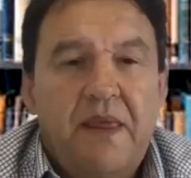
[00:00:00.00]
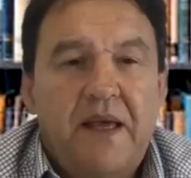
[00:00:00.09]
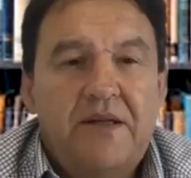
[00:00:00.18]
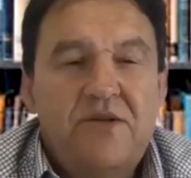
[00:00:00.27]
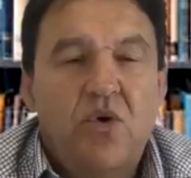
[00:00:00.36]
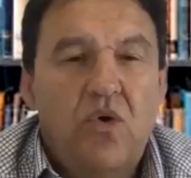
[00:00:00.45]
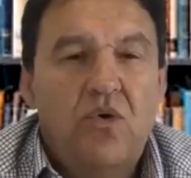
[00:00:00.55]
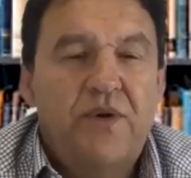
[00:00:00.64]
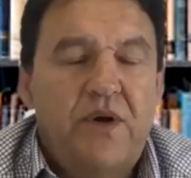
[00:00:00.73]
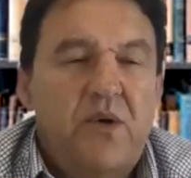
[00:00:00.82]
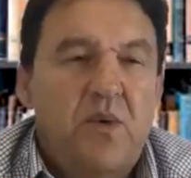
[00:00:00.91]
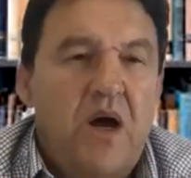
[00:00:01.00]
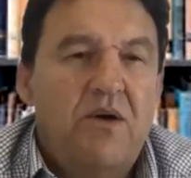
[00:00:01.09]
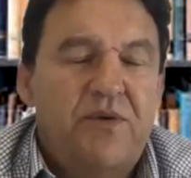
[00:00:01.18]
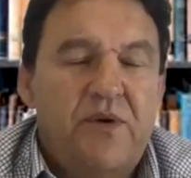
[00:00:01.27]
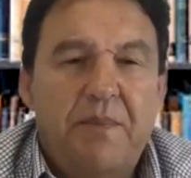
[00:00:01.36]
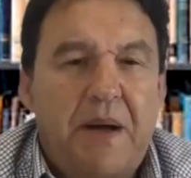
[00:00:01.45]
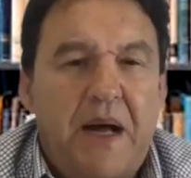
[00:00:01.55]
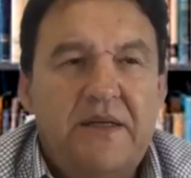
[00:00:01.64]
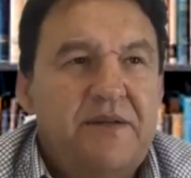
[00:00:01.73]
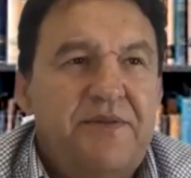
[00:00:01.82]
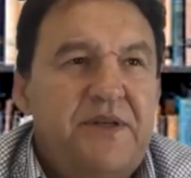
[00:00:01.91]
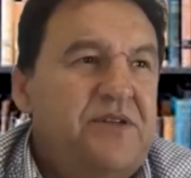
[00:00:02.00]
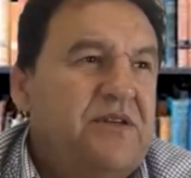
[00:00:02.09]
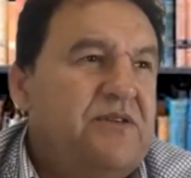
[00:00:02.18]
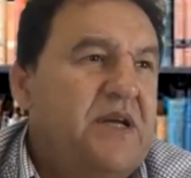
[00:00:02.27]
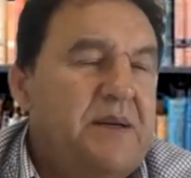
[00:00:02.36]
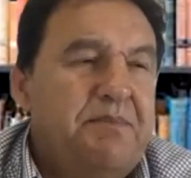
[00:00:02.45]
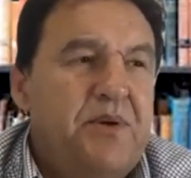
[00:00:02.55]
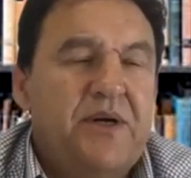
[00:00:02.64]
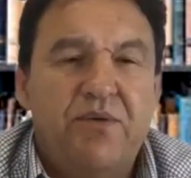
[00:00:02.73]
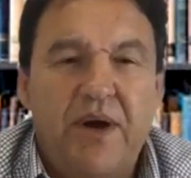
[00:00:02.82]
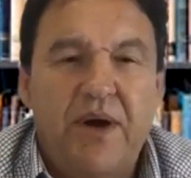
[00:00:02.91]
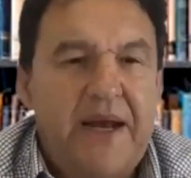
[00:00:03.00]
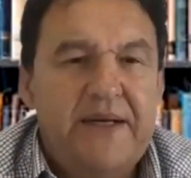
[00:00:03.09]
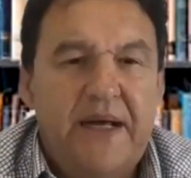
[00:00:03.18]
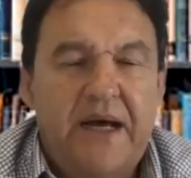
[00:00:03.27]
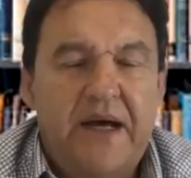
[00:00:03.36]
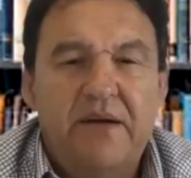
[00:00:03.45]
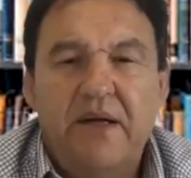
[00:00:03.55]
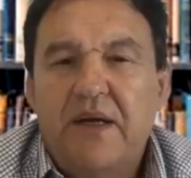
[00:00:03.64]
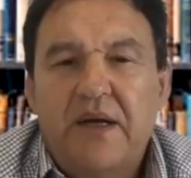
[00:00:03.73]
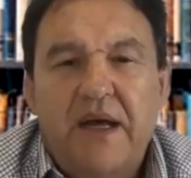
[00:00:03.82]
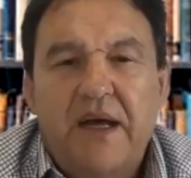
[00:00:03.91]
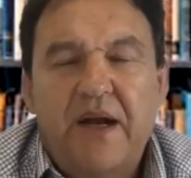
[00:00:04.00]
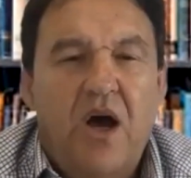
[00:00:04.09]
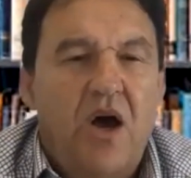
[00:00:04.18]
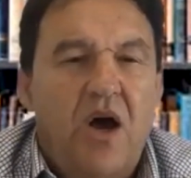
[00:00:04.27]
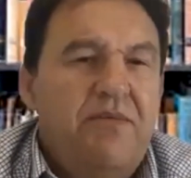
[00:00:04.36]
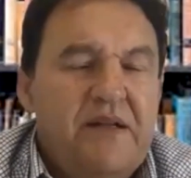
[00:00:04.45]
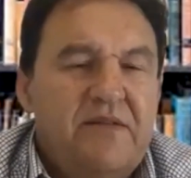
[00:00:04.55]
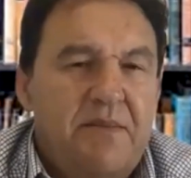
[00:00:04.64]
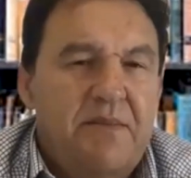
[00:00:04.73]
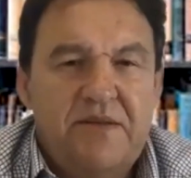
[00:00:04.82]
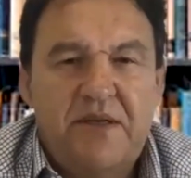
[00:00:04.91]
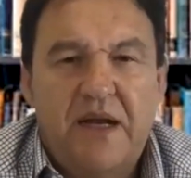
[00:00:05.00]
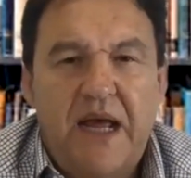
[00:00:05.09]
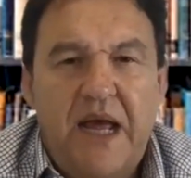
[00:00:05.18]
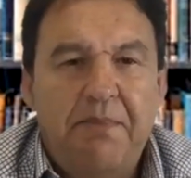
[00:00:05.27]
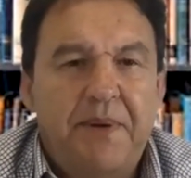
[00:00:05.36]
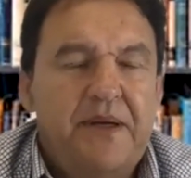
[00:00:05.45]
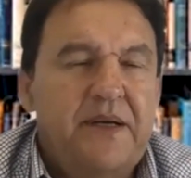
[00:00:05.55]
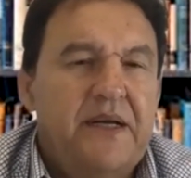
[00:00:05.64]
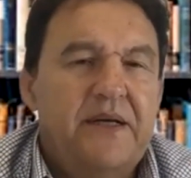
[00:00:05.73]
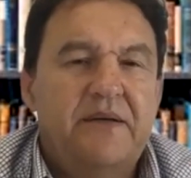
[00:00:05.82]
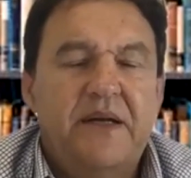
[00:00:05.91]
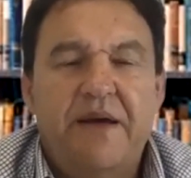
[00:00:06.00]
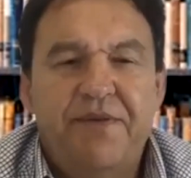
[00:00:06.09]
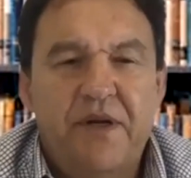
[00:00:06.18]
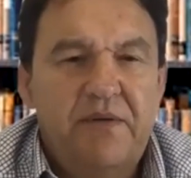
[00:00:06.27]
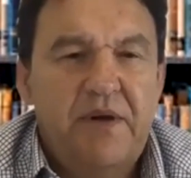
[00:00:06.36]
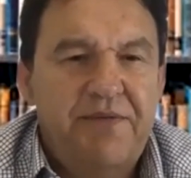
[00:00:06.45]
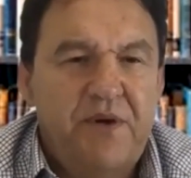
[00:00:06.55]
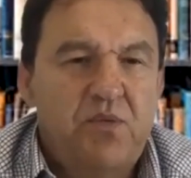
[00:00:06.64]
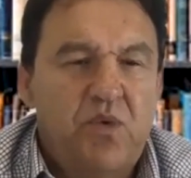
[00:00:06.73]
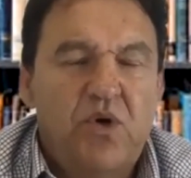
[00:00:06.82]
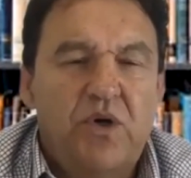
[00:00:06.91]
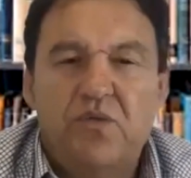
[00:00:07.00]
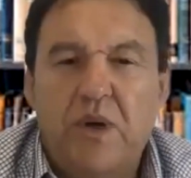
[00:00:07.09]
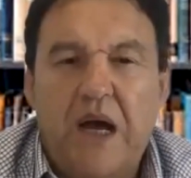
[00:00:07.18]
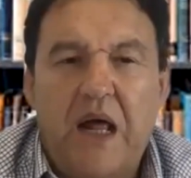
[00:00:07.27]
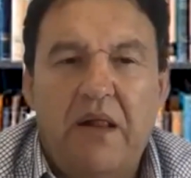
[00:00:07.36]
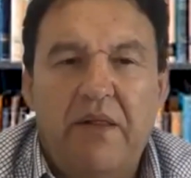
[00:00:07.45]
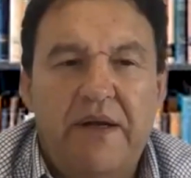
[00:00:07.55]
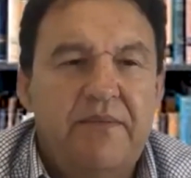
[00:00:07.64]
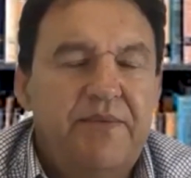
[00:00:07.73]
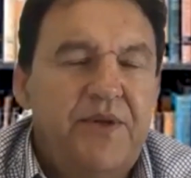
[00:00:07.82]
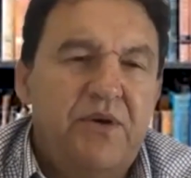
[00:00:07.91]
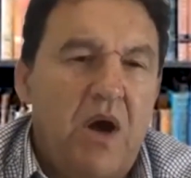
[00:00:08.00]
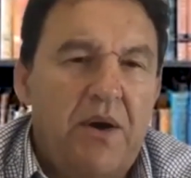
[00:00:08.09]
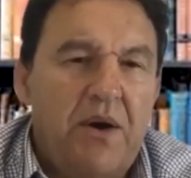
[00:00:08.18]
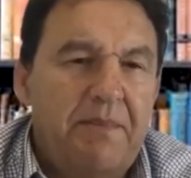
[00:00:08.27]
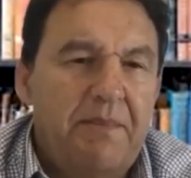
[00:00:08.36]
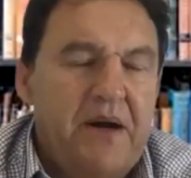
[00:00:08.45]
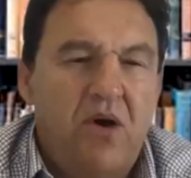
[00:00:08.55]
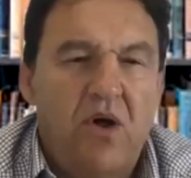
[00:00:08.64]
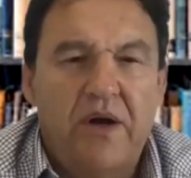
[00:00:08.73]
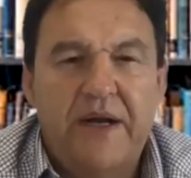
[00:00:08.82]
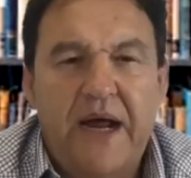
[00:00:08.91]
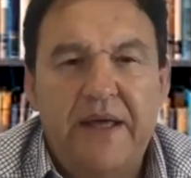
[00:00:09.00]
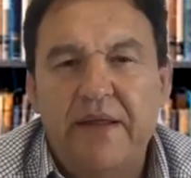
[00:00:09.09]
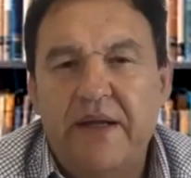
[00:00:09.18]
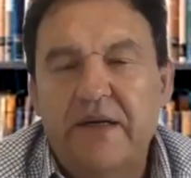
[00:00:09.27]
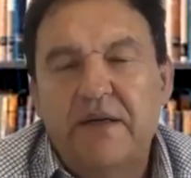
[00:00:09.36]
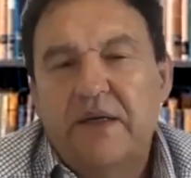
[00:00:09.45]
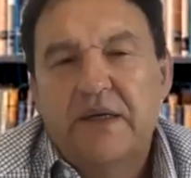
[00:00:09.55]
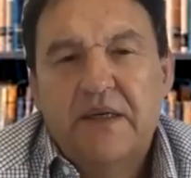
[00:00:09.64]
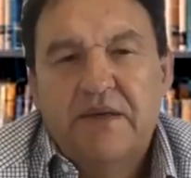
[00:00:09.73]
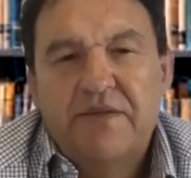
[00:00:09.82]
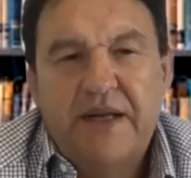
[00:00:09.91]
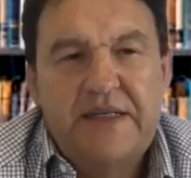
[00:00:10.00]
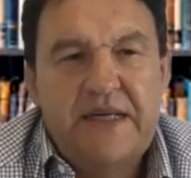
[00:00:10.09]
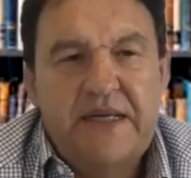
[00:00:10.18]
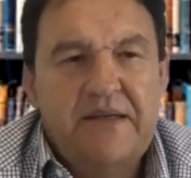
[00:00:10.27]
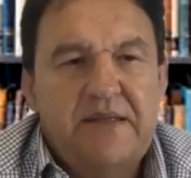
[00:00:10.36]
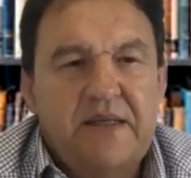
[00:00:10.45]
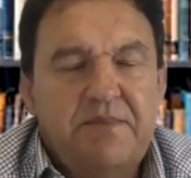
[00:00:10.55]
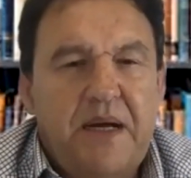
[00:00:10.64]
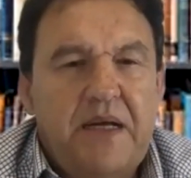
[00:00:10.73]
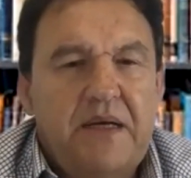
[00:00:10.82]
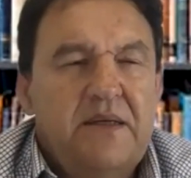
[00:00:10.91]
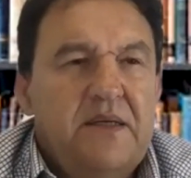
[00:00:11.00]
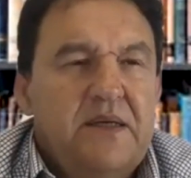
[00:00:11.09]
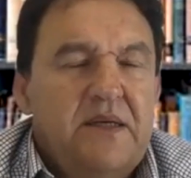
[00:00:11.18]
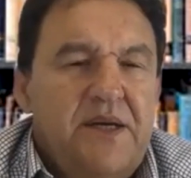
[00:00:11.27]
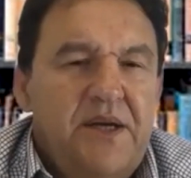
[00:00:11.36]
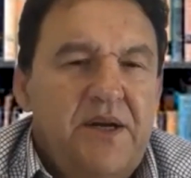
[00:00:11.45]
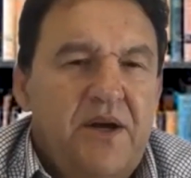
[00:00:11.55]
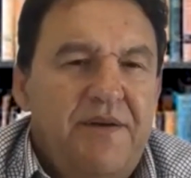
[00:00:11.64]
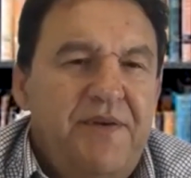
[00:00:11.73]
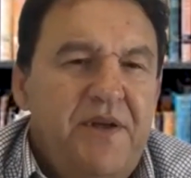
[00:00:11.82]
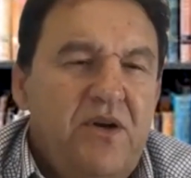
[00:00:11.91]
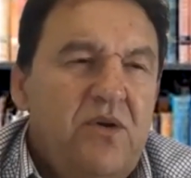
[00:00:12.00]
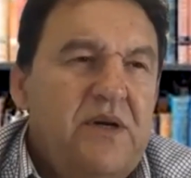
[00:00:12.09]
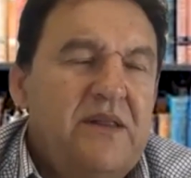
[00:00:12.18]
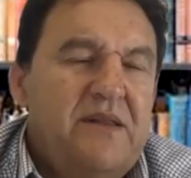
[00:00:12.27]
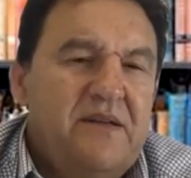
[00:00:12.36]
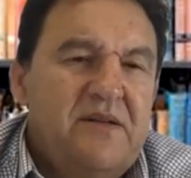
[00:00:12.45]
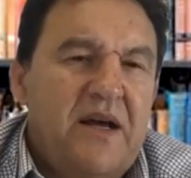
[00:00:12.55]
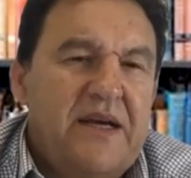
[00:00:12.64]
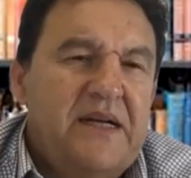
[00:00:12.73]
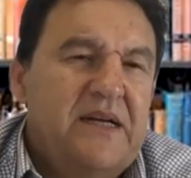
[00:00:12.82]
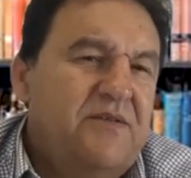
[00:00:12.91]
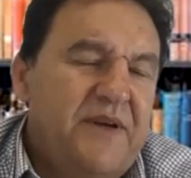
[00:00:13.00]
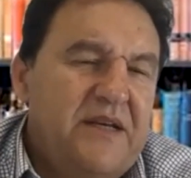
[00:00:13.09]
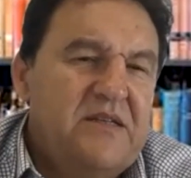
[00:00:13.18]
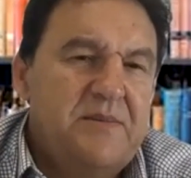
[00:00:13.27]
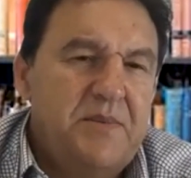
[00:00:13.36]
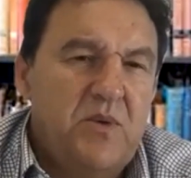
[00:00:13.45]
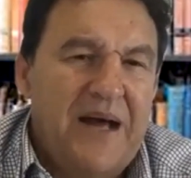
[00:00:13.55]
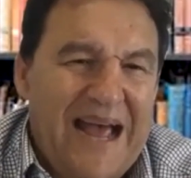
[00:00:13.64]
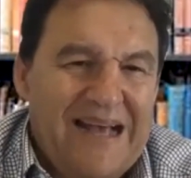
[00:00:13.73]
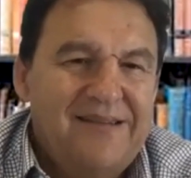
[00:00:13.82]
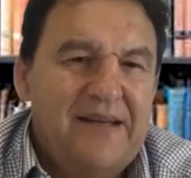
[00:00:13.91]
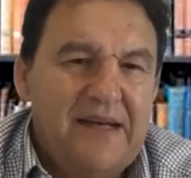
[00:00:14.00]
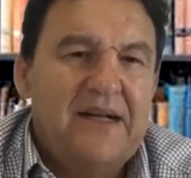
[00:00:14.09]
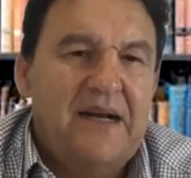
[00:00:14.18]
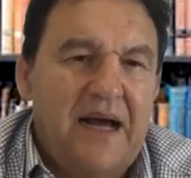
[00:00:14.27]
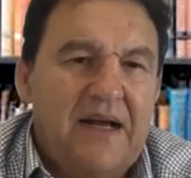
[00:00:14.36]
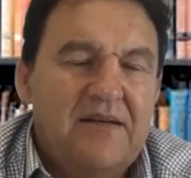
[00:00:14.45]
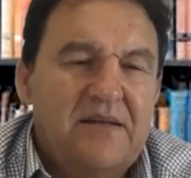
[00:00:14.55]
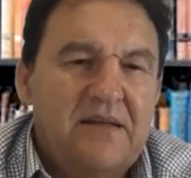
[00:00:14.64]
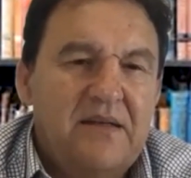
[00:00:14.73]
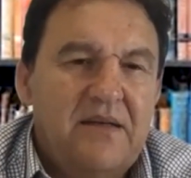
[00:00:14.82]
It's all very well for a punt. If you're just going to put $1,000 down and hope that something's going to happen, and if it works well, then you'll go on a better holiday, then fantastic. But you know, if you look at this like an investable asset class